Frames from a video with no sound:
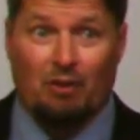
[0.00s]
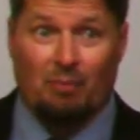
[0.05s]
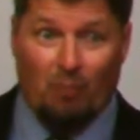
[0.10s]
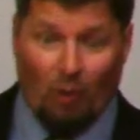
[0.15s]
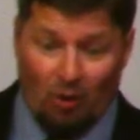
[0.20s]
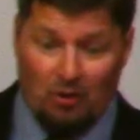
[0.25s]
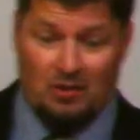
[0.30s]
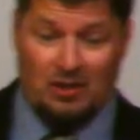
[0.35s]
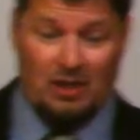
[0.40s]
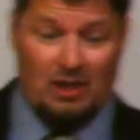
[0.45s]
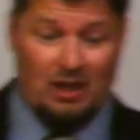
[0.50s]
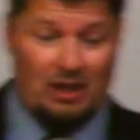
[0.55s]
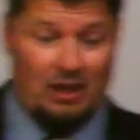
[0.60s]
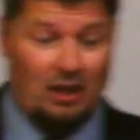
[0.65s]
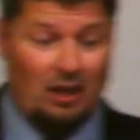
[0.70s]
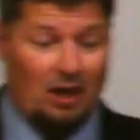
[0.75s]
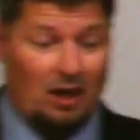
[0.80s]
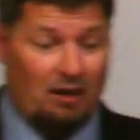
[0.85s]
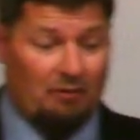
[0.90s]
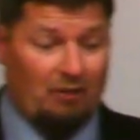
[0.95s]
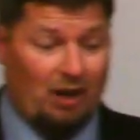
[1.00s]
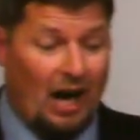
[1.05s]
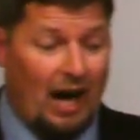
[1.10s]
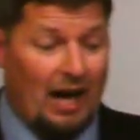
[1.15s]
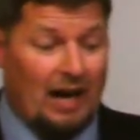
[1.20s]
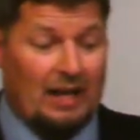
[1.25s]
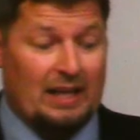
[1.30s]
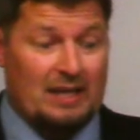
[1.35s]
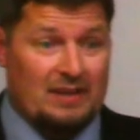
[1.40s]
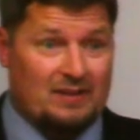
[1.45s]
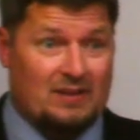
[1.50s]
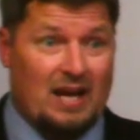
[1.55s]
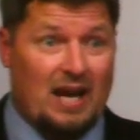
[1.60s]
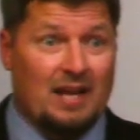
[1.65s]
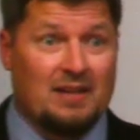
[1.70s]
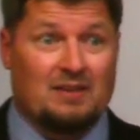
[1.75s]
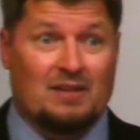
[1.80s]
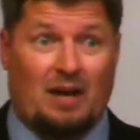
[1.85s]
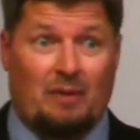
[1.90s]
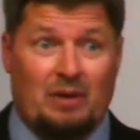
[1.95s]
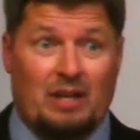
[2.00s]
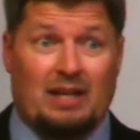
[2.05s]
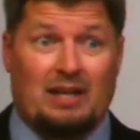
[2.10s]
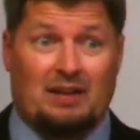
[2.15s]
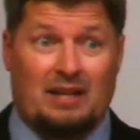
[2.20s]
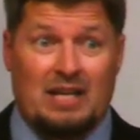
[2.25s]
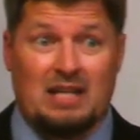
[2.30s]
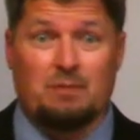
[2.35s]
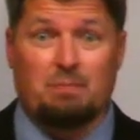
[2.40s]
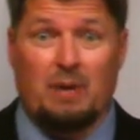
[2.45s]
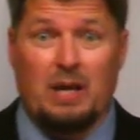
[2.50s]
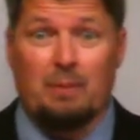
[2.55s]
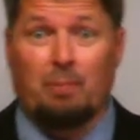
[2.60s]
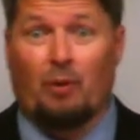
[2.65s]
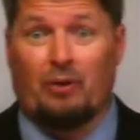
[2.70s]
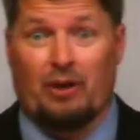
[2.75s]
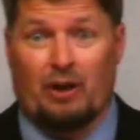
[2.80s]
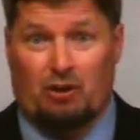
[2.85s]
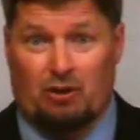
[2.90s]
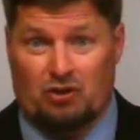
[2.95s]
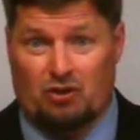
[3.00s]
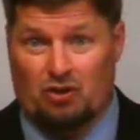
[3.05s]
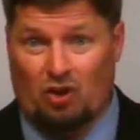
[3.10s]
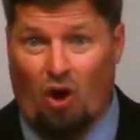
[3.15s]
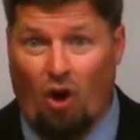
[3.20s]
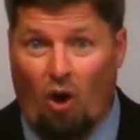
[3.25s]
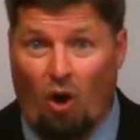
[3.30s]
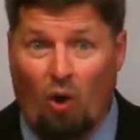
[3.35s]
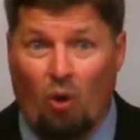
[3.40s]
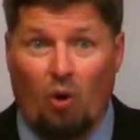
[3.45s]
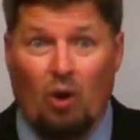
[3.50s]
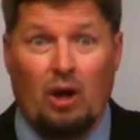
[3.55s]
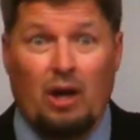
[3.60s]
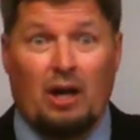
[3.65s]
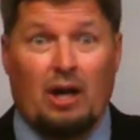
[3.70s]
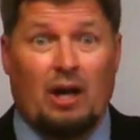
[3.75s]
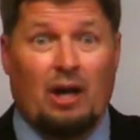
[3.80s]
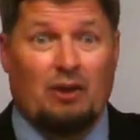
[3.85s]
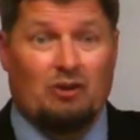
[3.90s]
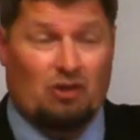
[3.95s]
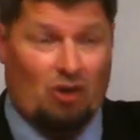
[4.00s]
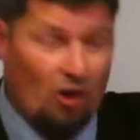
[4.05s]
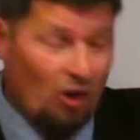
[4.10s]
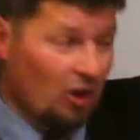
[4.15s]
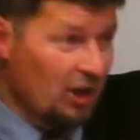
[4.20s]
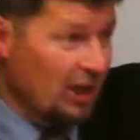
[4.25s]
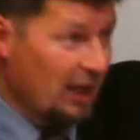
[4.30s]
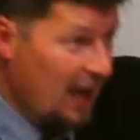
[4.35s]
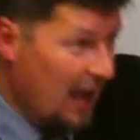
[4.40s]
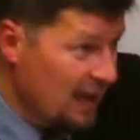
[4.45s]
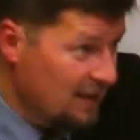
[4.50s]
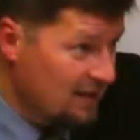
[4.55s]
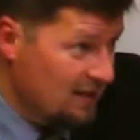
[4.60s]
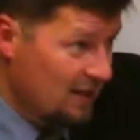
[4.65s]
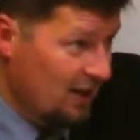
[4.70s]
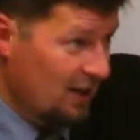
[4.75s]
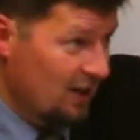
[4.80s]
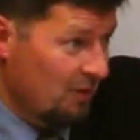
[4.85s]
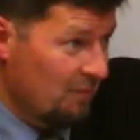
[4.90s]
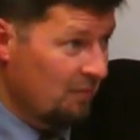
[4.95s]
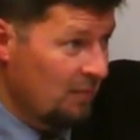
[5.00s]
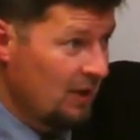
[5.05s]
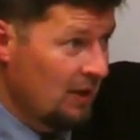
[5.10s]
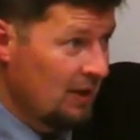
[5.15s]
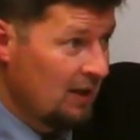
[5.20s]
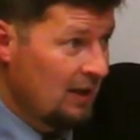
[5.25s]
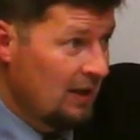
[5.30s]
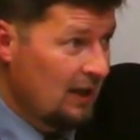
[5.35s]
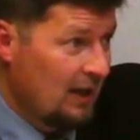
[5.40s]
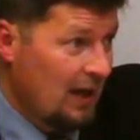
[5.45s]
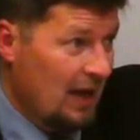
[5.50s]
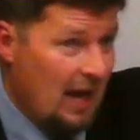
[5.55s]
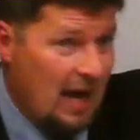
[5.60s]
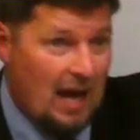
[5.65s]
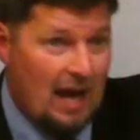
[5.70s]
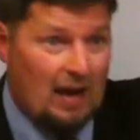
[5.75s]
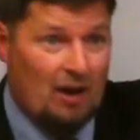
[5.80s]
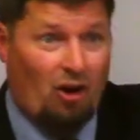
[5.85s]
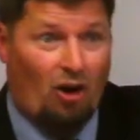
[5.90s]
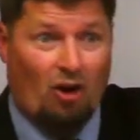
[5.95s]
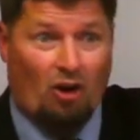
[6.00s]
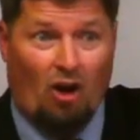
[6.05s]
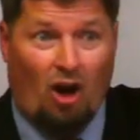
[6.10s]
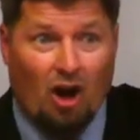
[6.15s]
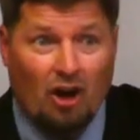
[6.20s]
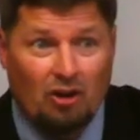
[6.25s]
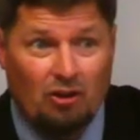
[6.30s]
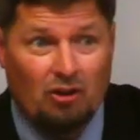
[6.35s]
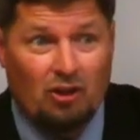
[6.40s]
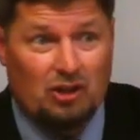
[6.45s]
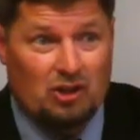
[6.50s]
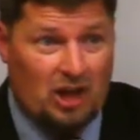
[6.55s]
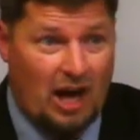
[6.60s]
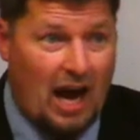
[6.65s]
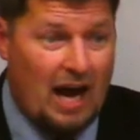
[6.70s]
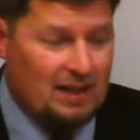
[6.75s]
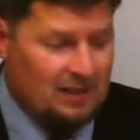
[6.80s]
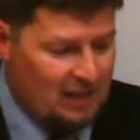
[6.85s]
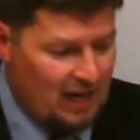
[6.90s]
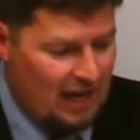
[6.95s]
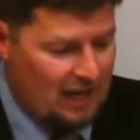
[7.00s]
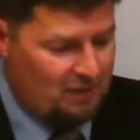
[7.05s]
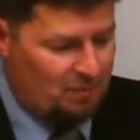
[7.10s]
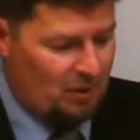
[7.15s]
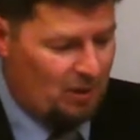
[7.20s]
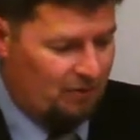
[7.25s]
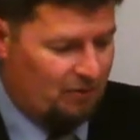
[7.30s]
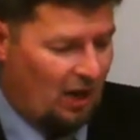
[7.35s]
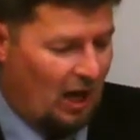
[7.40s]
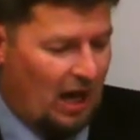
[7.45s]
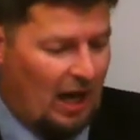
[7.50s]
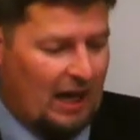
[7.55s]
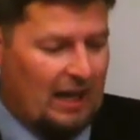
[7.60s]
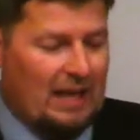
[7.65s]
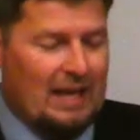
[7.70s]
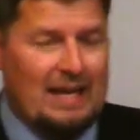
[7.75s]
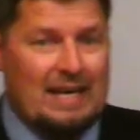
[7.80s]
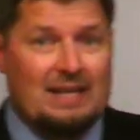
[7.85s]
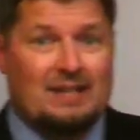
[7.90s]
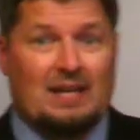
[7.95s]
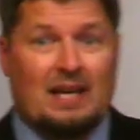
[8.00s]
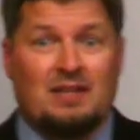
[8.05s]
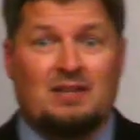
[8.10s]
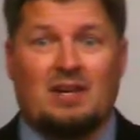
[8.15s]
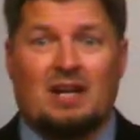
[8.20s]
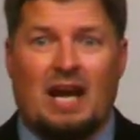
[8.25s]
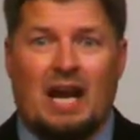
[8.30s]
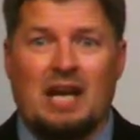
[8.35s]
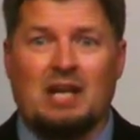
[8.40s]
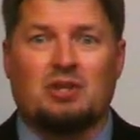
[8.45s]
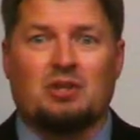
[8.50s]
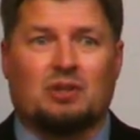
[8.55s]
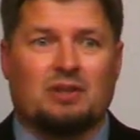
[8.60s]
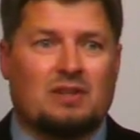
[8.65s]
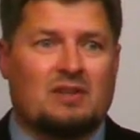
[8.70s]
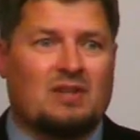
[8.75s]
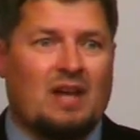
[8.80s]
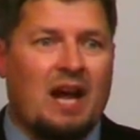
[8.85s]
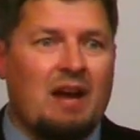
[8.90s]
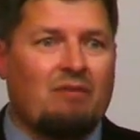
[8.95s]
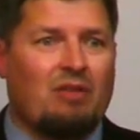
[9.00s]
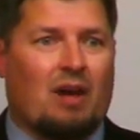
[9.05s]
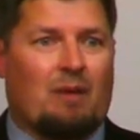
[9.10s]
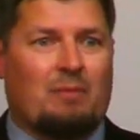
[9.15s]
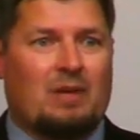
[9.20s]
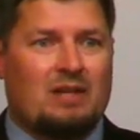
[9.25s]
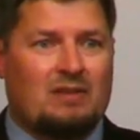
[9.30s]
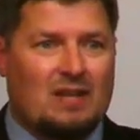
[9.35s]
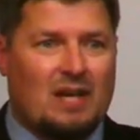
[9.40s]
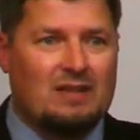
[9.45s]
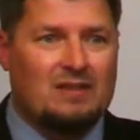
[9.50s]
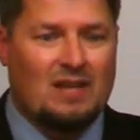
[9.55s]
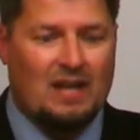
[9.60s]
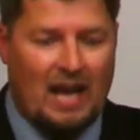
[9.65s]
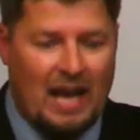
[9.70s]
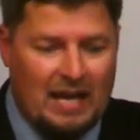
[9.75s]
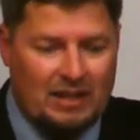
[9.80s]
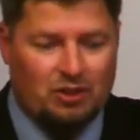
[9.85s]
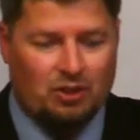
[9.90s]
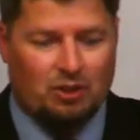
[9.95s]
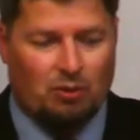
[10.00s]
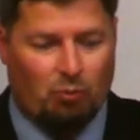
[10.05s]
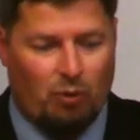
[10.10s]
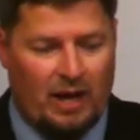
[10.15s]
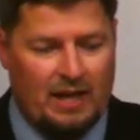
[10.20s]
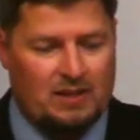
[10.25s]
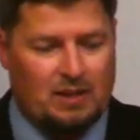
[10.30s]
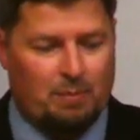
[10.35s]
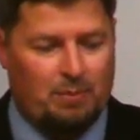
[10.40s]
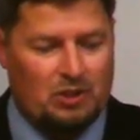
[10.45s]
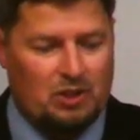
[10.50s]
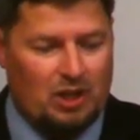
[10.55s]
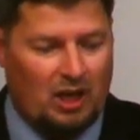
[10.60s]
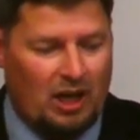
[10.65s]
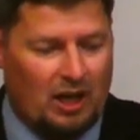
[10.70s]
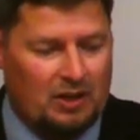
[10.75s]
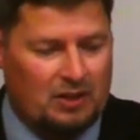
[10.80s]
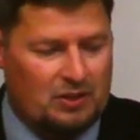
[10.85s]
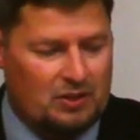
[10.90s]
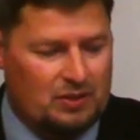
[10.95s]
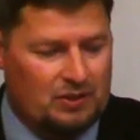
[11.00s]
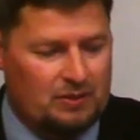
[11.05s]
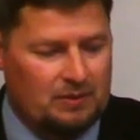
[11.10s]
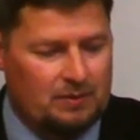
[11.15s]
mercy of God. He sends, I mean, these people that are so turned against him and are under the chastisement of God, he sends an angel to save them. He sends an angel to raise up a judge.